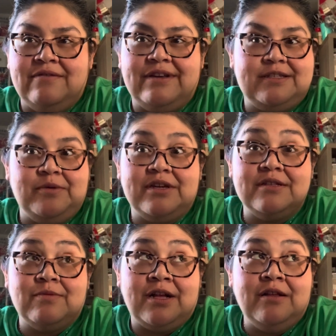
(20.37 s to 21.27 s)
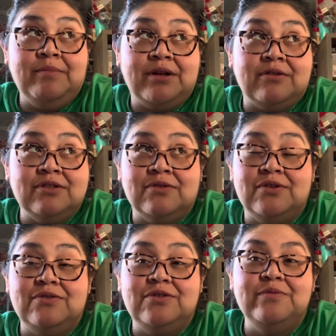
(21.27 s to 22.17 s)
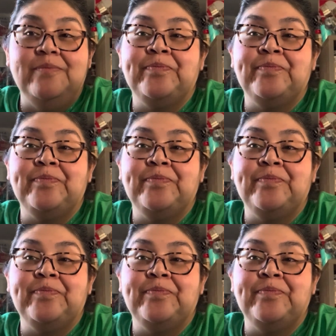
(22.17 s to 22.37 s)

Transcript: Facebook as well, but also YouTube.